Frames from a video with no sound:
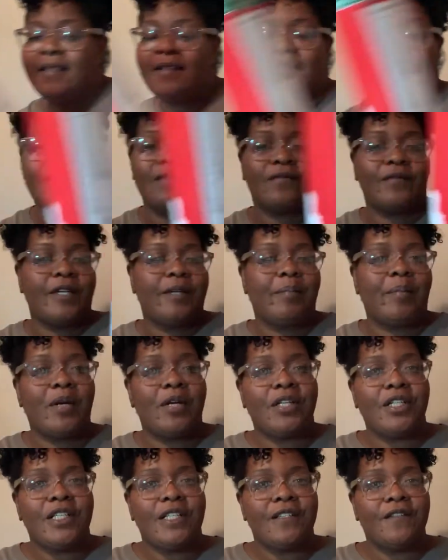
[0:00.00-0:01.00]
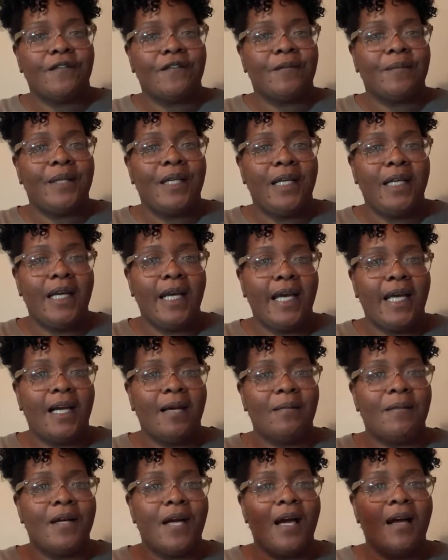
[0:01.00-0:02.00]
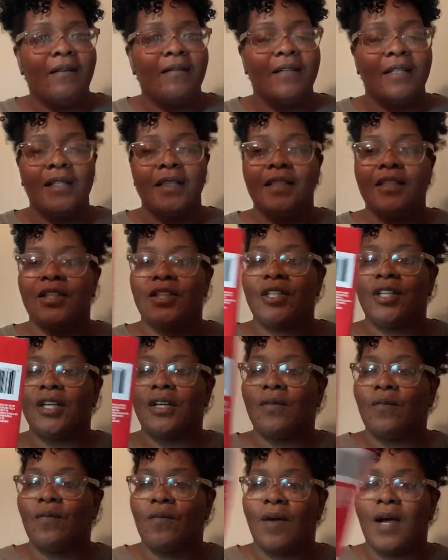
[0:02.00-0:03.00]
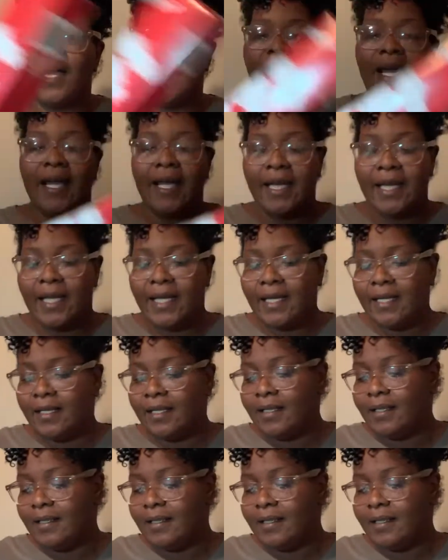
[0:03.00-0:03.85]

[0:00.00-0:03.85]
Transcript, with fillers: is a repurchase for me and I'm not really sure why